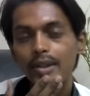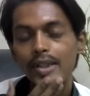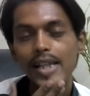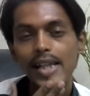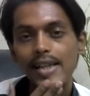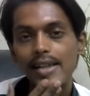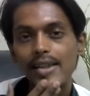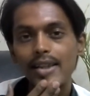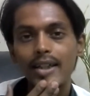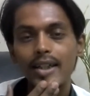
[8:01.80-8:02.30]

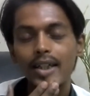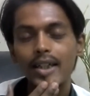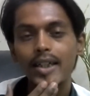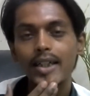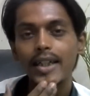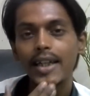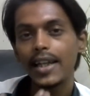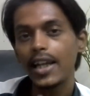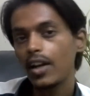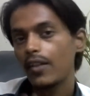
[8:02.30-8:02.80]
since
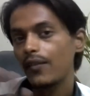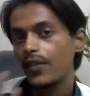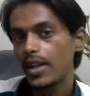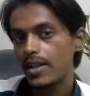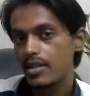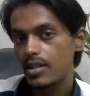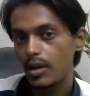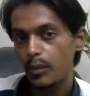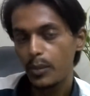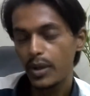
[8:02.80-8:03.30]
the day of
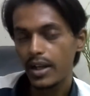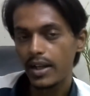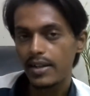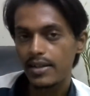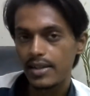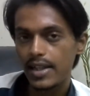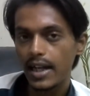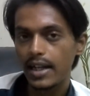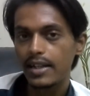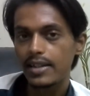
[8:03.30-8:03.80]

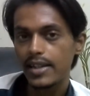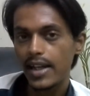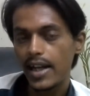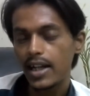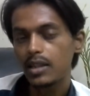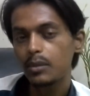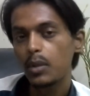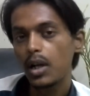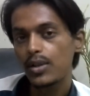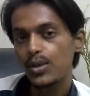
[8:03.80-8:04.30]
disappearance, that is
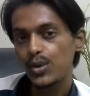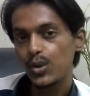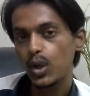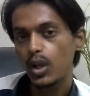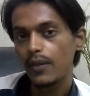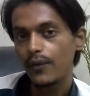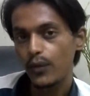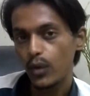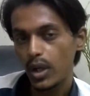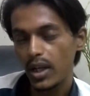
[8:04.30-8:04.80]
8th March
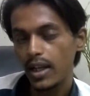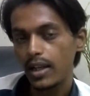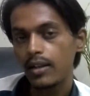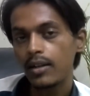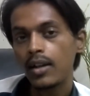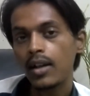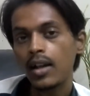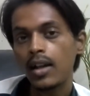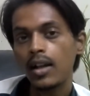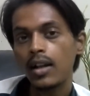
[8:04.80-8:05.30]

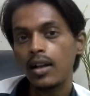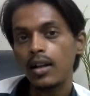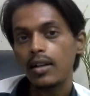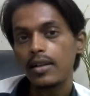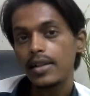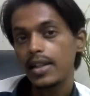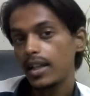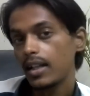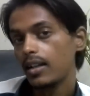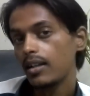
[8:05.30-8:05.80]
2014
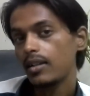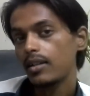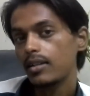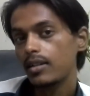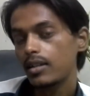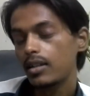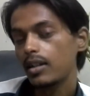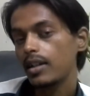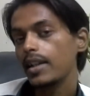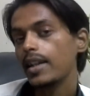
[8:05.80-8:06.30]
till
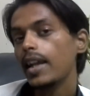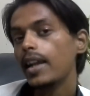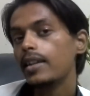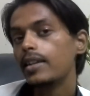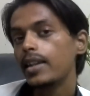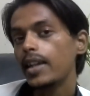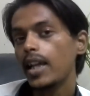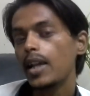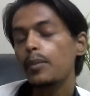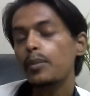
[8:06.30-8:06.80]

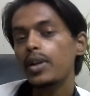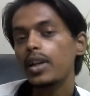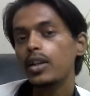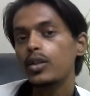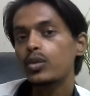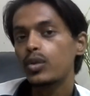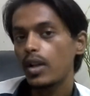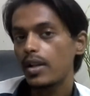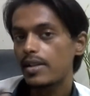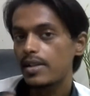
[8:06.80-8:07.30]
30th April
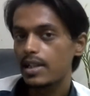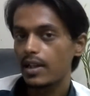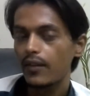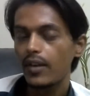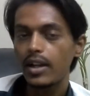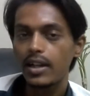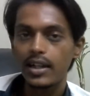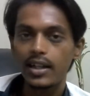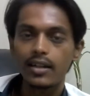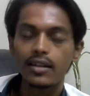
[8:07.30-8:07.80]

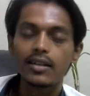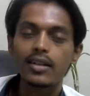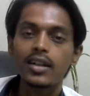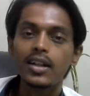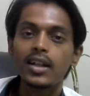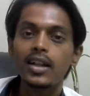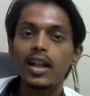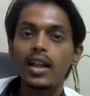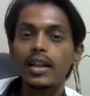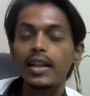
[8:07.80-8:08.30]
2017,
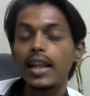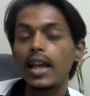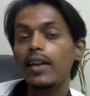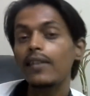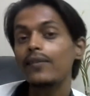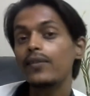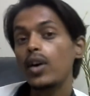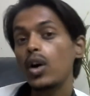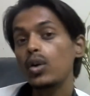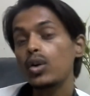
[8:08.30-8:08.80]
they
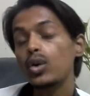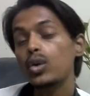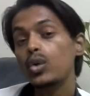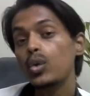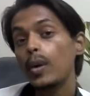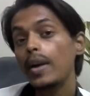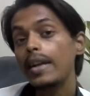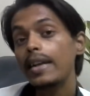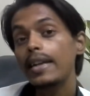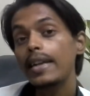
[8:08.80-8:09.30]
have found
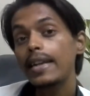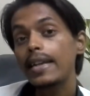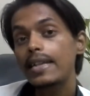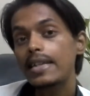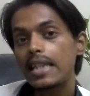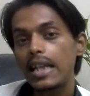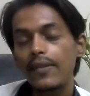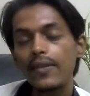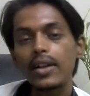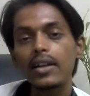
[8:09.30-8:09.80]

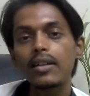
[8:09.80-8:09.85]
26